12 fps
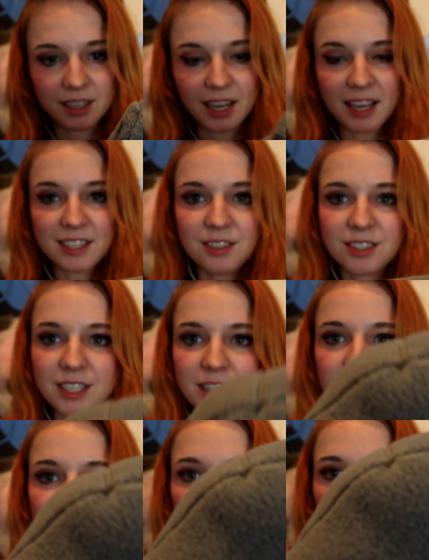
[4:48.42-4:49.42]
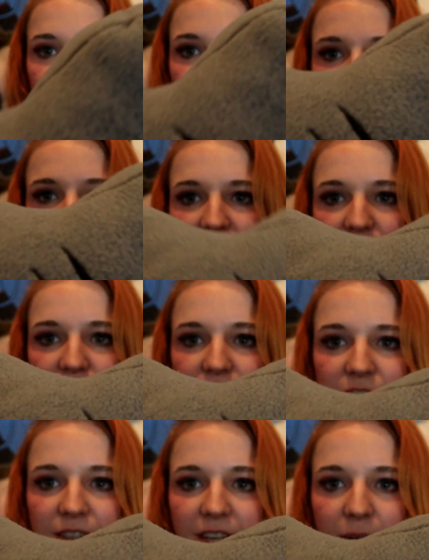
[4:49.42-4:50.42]
As you can see, the embroidery actually
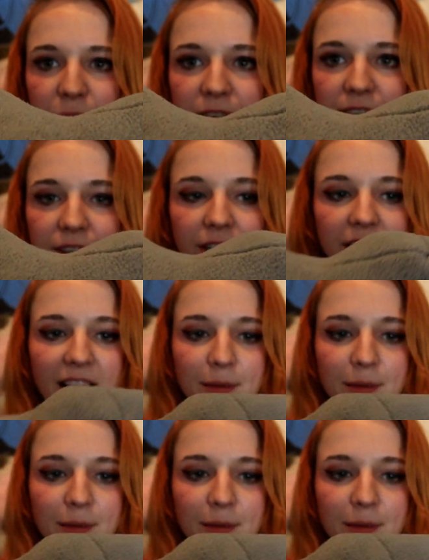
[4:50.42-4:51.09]
turned out pretty good.